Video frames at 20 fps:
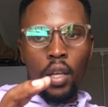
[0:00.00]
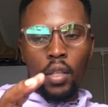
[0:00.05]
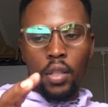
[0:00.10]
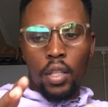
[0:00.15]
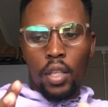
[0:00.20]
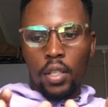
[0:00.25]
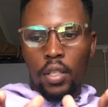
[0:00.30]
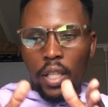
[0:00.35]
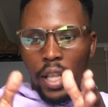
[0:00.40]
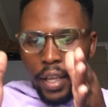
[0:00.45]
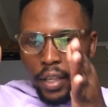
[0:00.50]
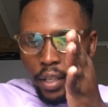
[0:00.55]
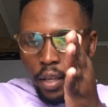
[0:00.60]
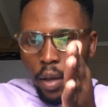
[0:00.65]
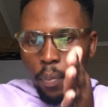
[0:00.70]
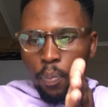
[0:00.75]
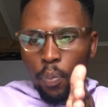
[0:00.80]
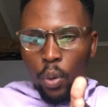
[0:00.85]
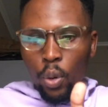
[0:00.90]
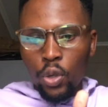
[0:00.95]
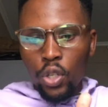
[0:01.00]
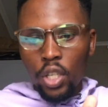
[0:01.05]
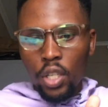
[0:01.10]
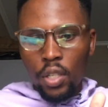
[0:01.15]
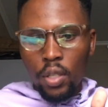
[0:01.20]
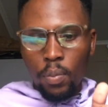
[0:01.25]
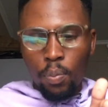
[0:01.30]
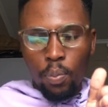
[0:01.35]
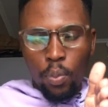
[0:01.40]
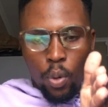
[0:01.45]
there's like a
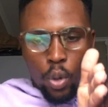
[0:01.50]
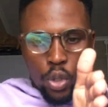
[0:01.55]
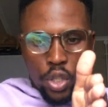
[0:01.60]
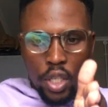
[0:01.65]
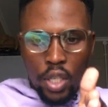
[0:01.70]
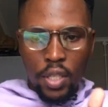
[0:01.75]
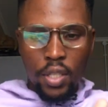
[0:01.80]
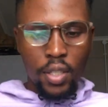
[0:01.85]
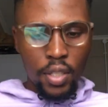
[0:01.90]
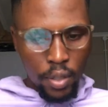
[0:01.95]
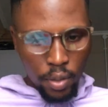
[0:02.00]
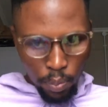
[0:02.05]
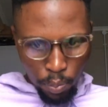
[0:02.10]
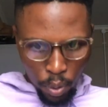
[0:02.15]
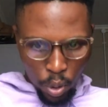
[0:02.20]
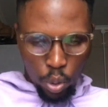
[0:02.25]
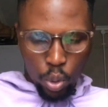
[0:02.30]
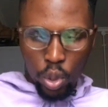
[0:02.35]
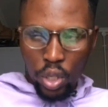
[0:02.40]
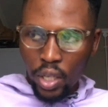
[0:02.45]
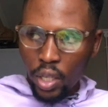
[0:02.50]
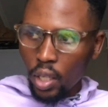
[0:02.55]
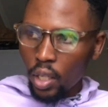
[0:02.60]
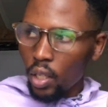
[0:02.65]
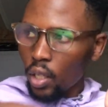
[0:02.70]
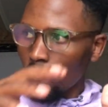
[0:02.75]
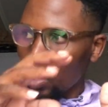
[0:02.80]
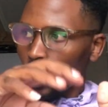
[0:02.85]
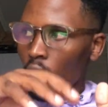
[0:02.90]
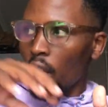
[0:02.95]
bushes in
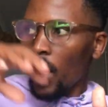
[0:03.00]
between,